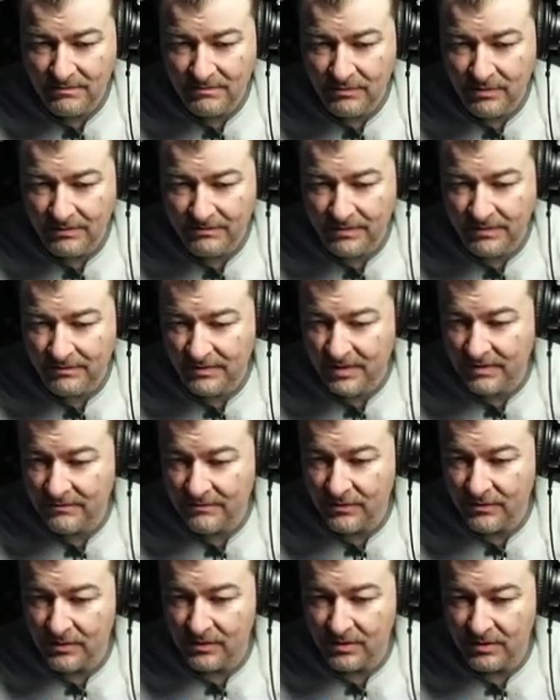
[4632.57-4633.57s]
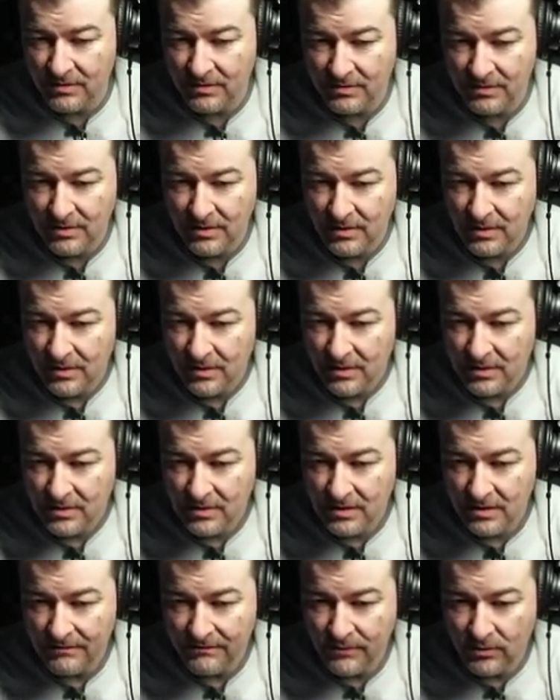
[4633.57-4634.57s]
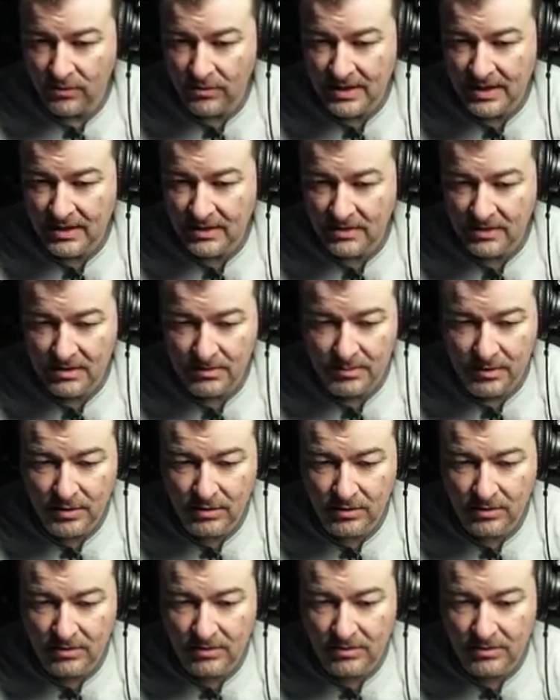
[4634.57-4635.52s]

four fifty for the full kit and caboodle.